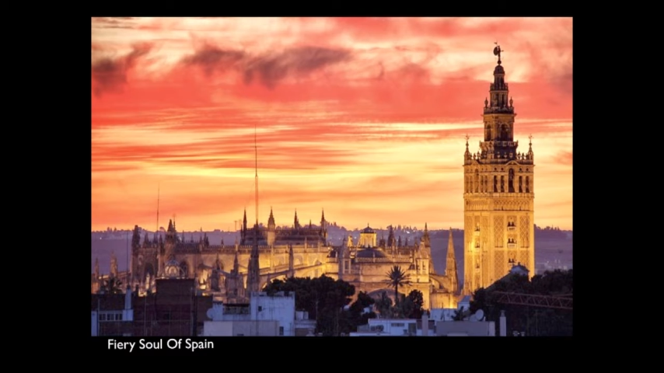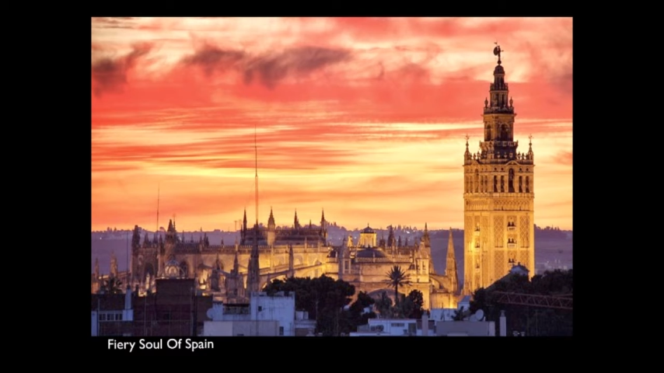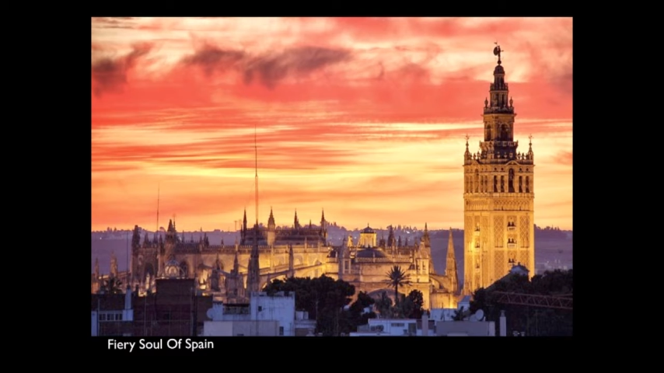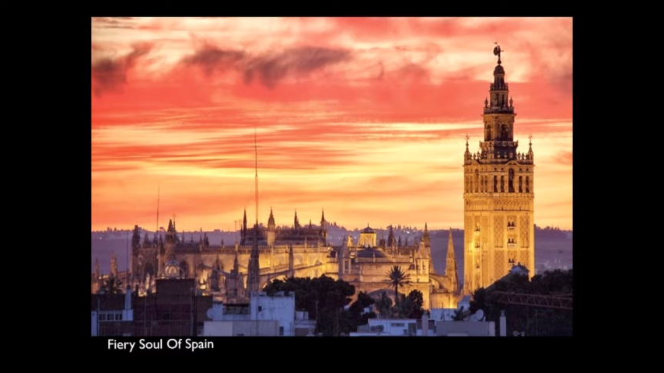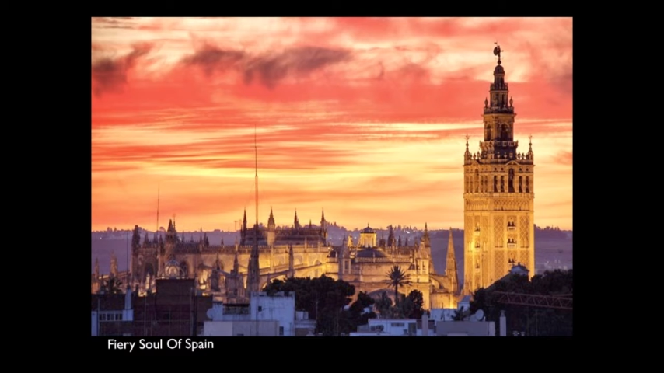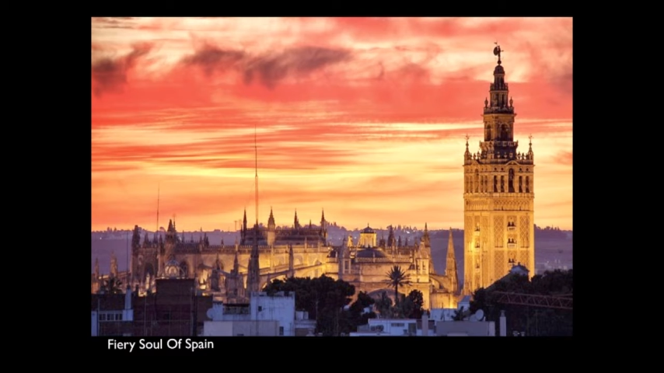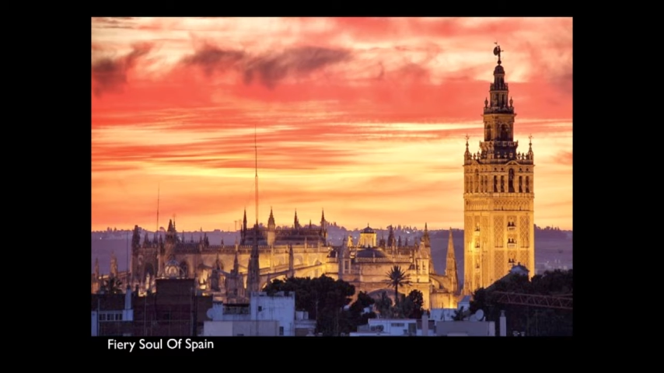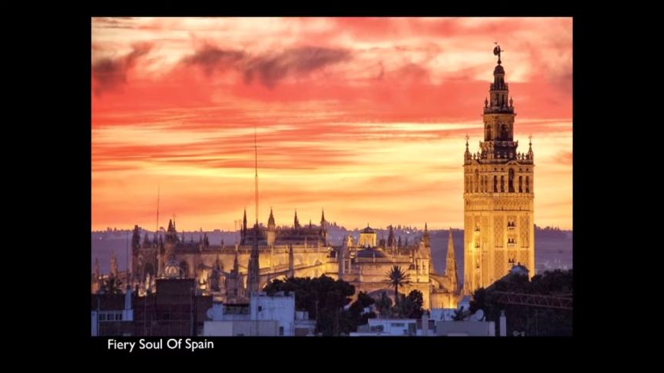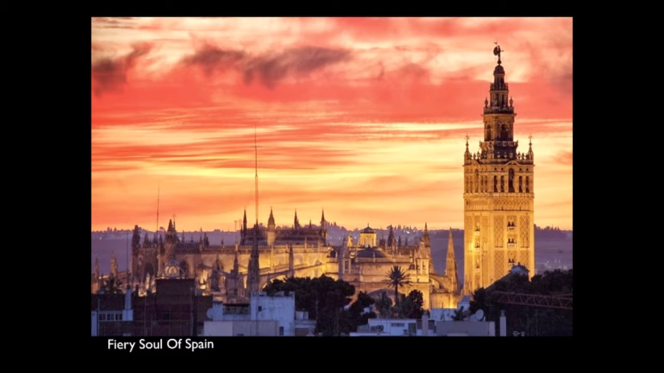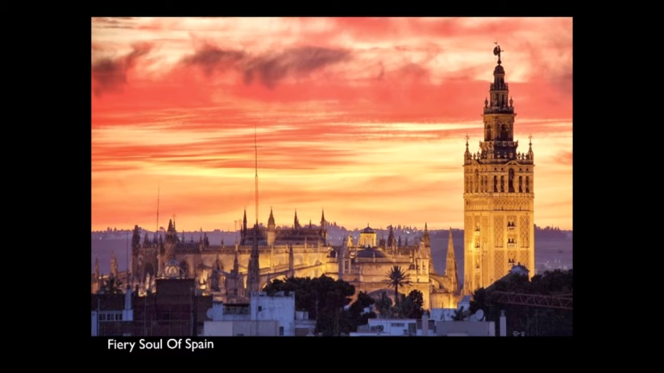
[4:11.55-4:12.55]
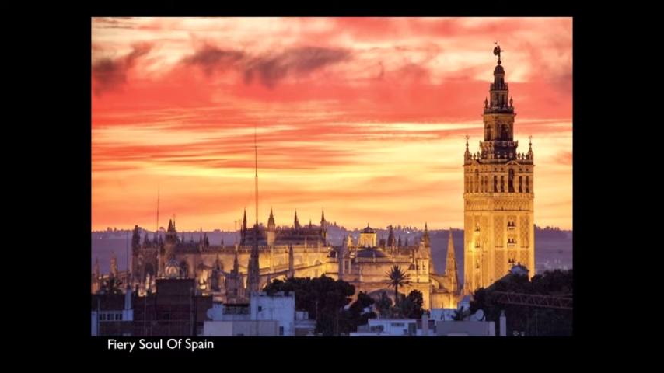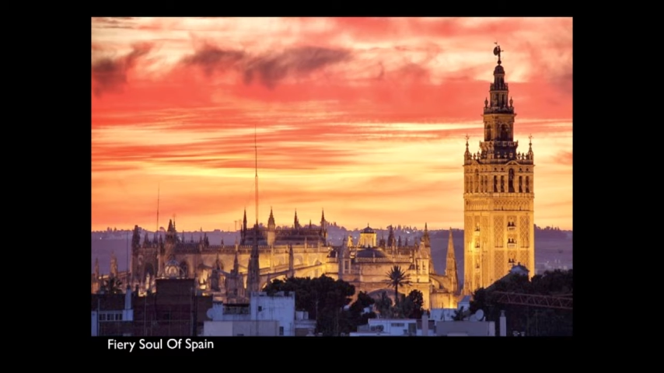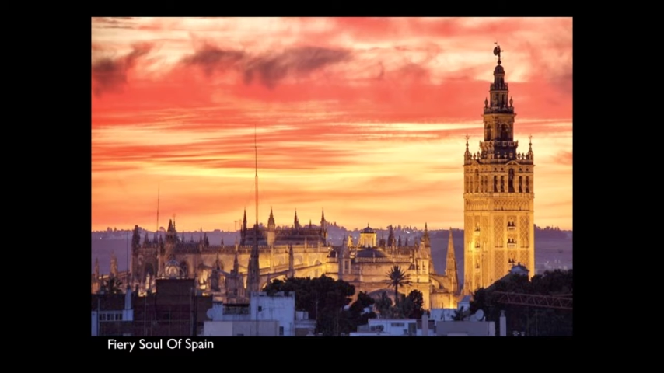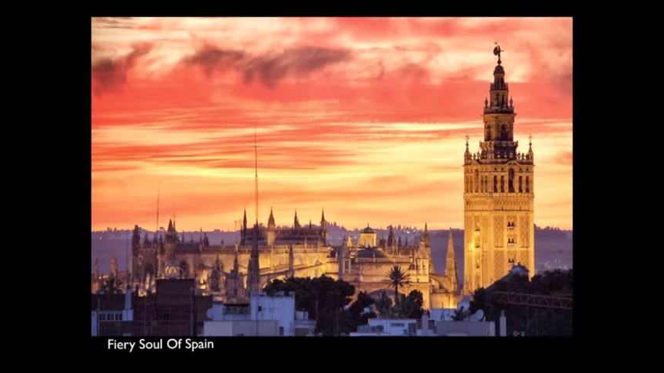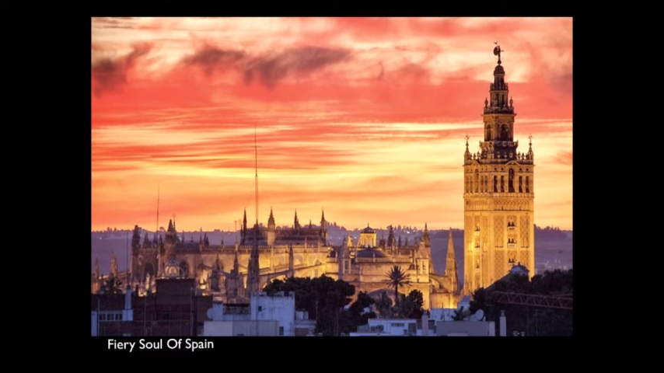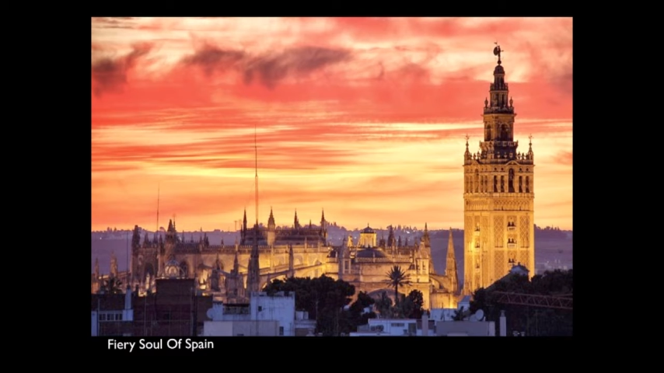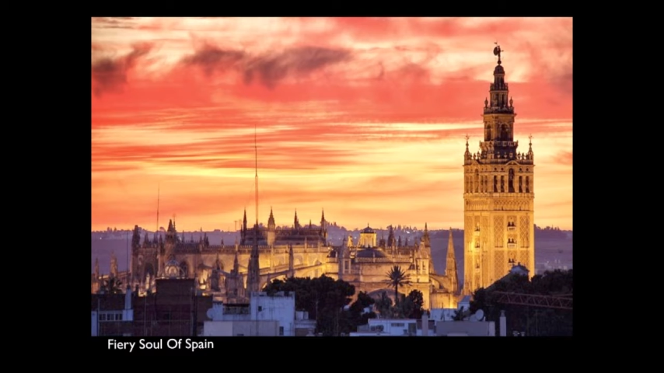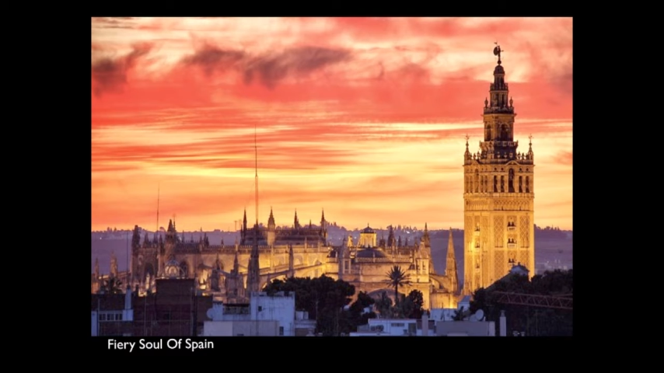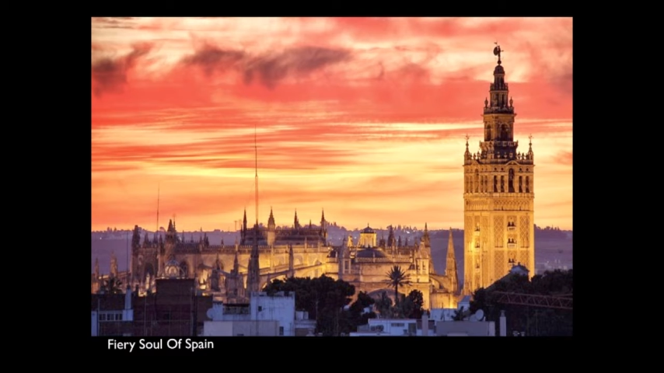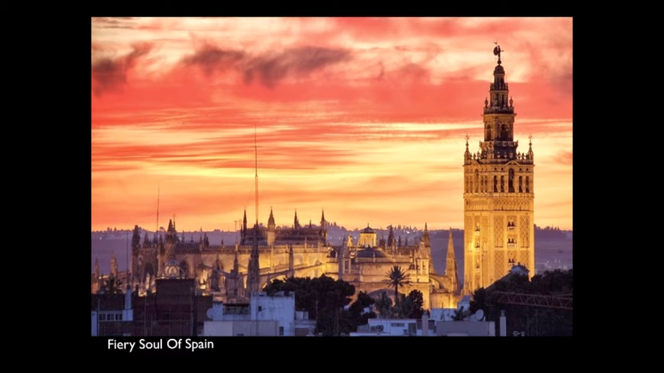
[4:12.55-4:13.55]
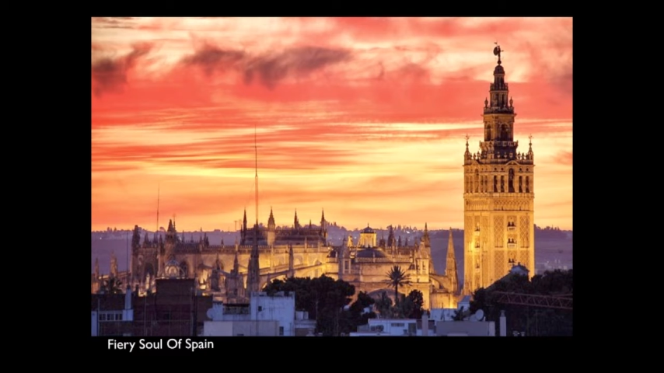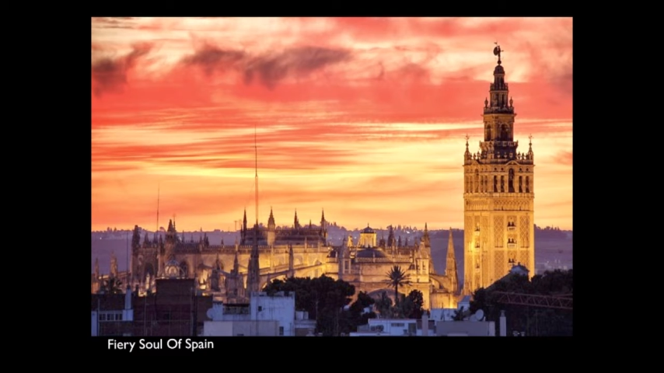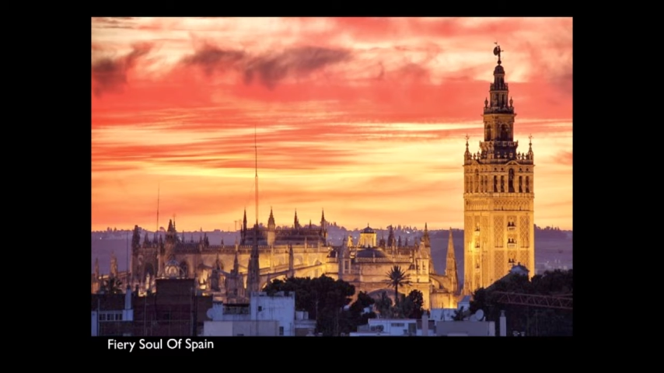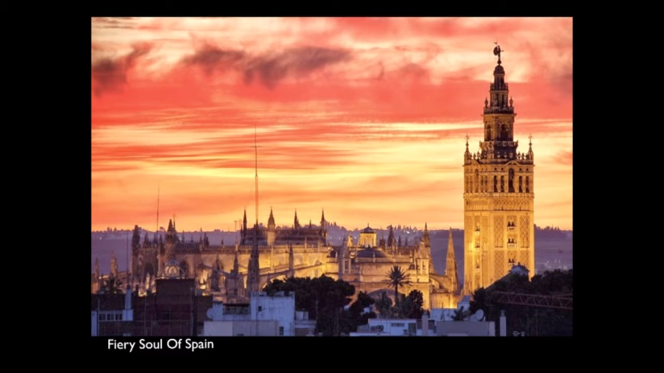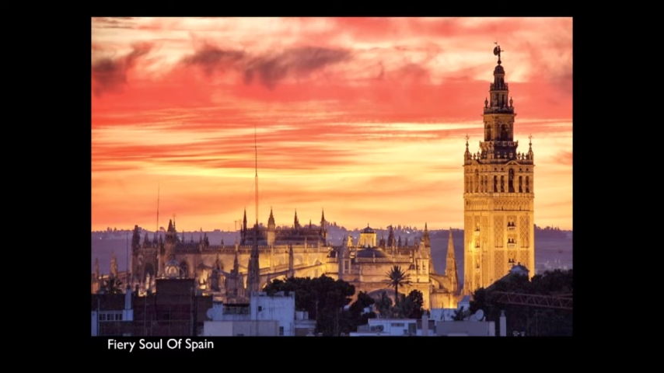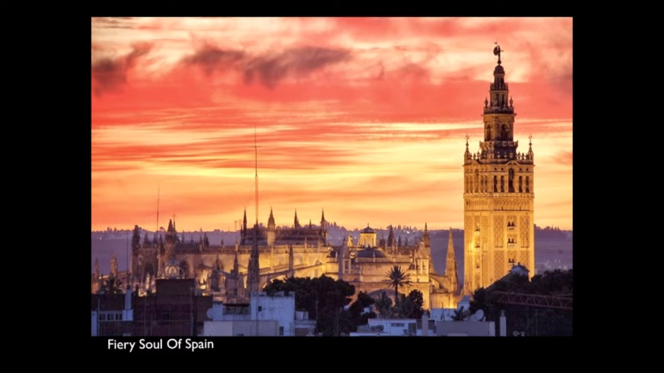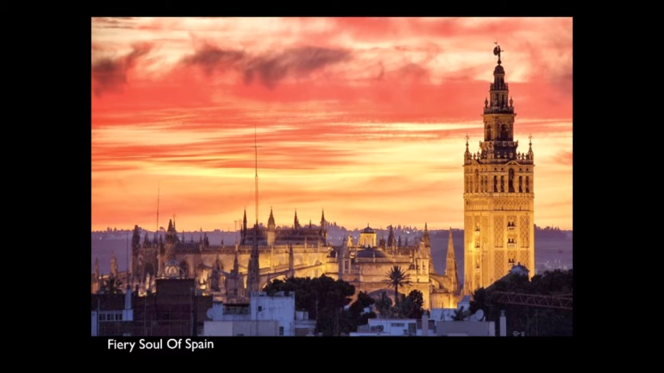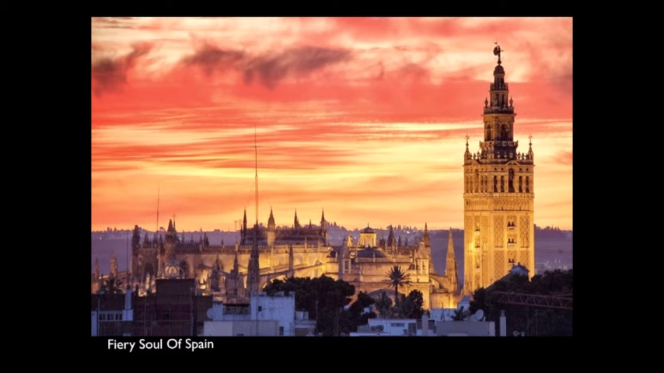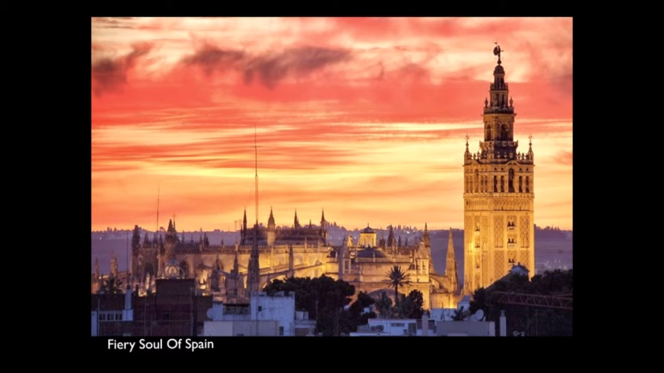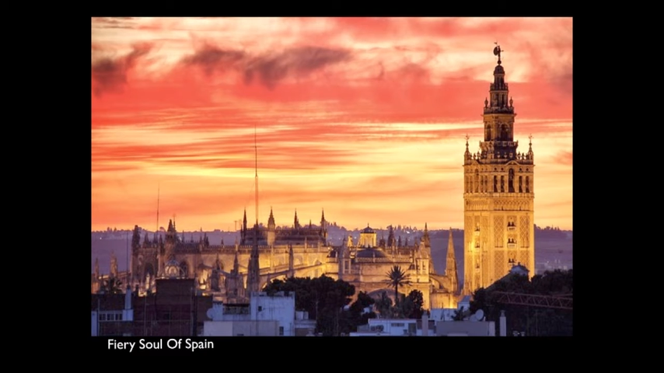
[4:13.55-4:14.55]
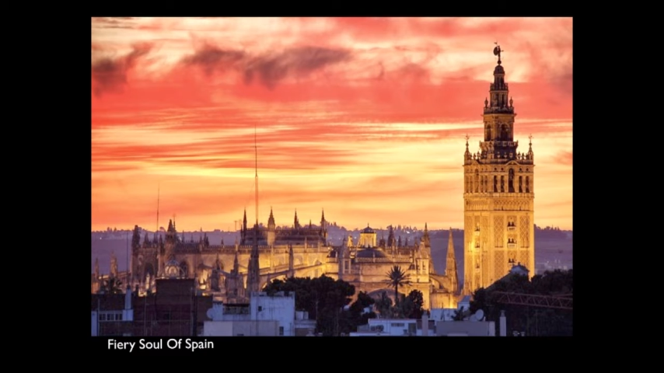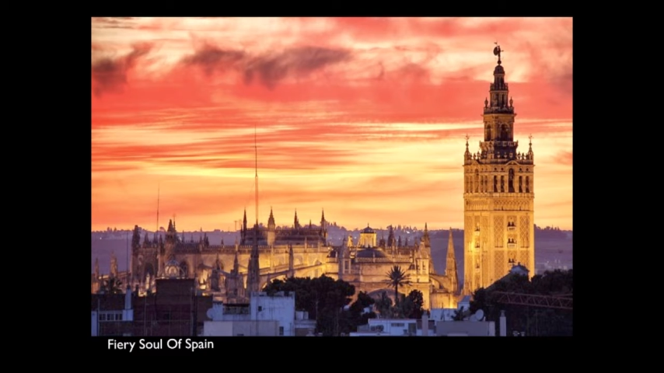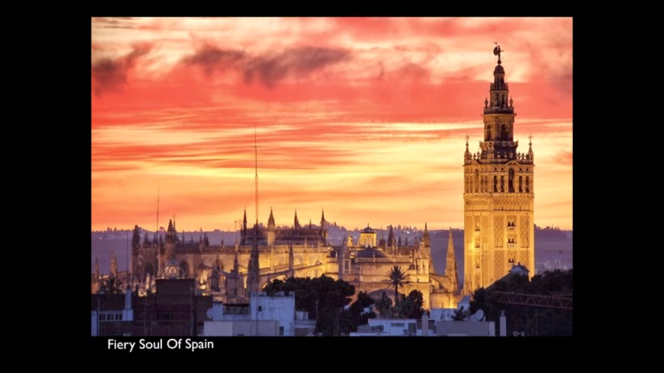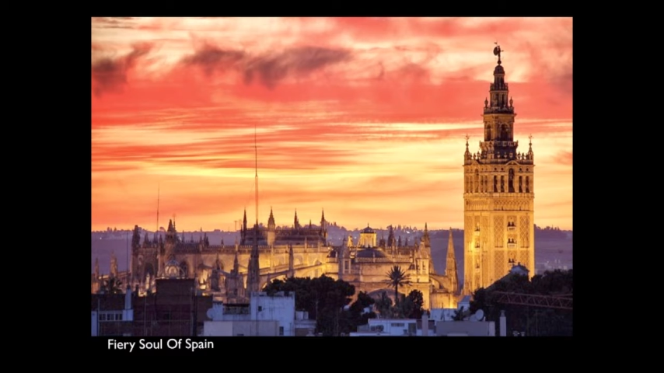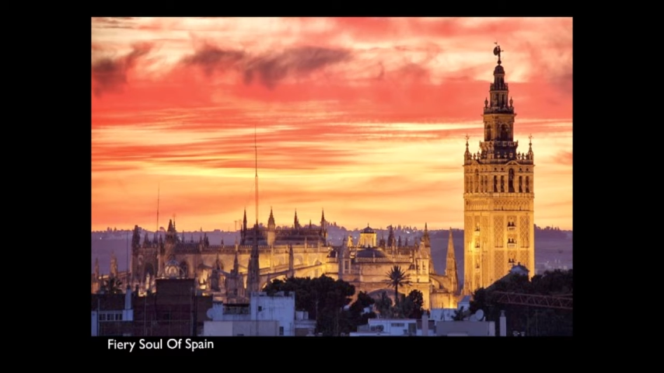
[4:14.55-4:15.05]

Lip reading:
Nobody's mouth can be seen.